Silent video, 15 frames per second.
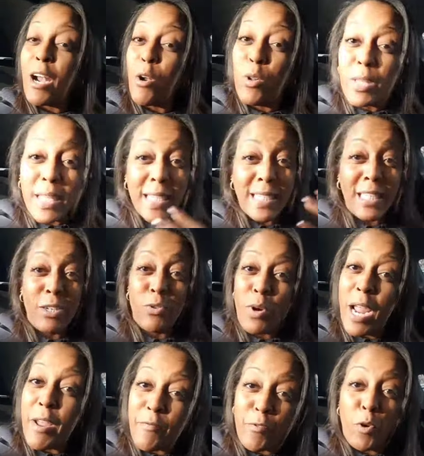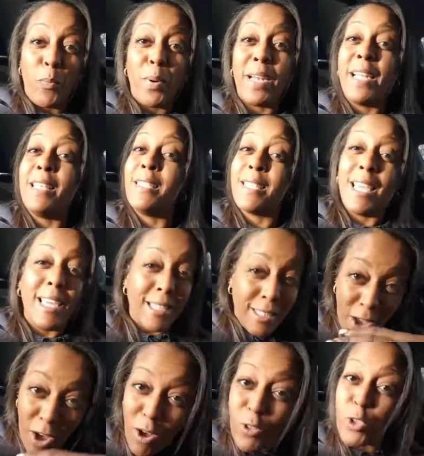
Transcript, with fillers: not only is he grateful, but he's, he's